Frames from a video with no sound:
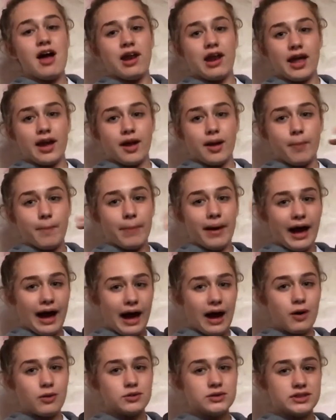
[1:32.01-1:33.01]
like a
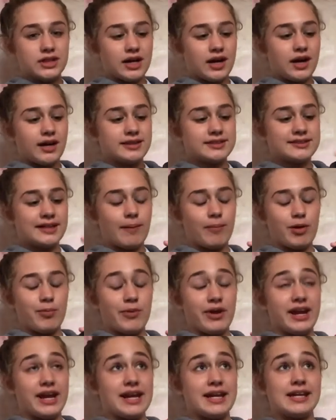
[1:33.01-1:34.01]
powder
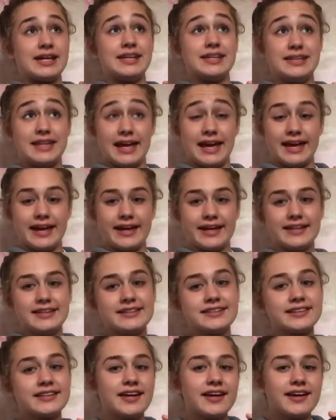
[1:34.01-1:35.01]
supplement in
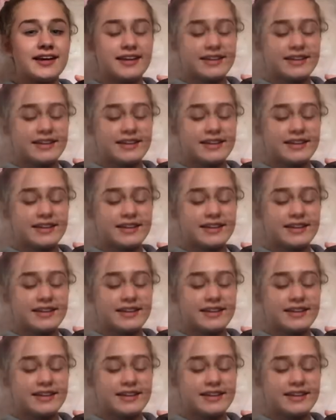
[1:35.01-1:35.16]
years.